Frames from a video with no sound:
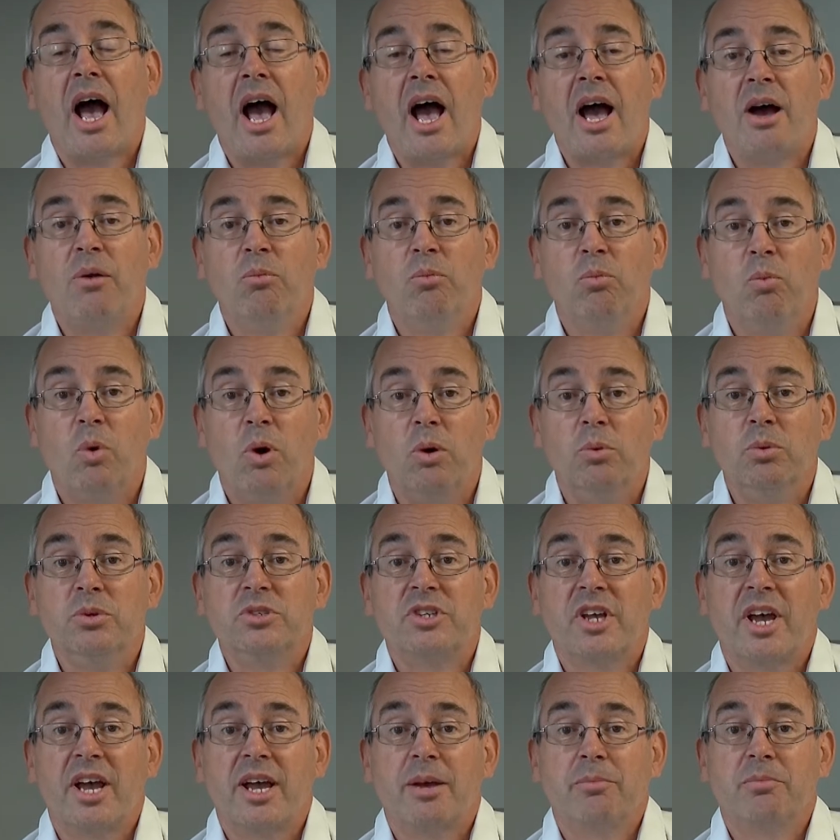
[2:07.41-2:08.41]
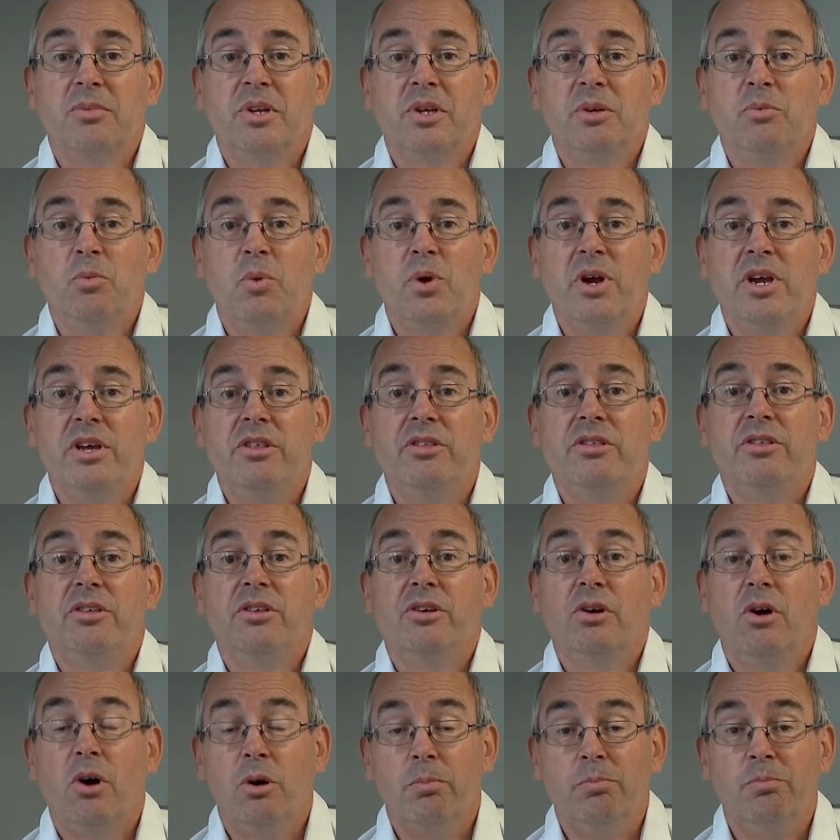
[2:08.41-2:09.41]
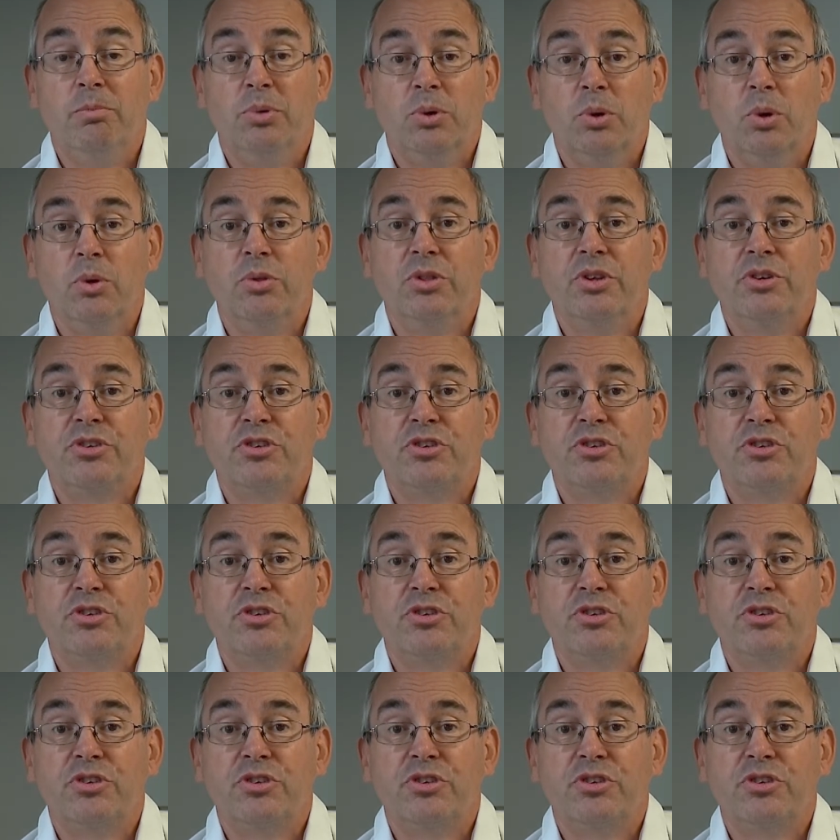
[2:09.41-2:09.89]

at what was happening with on board the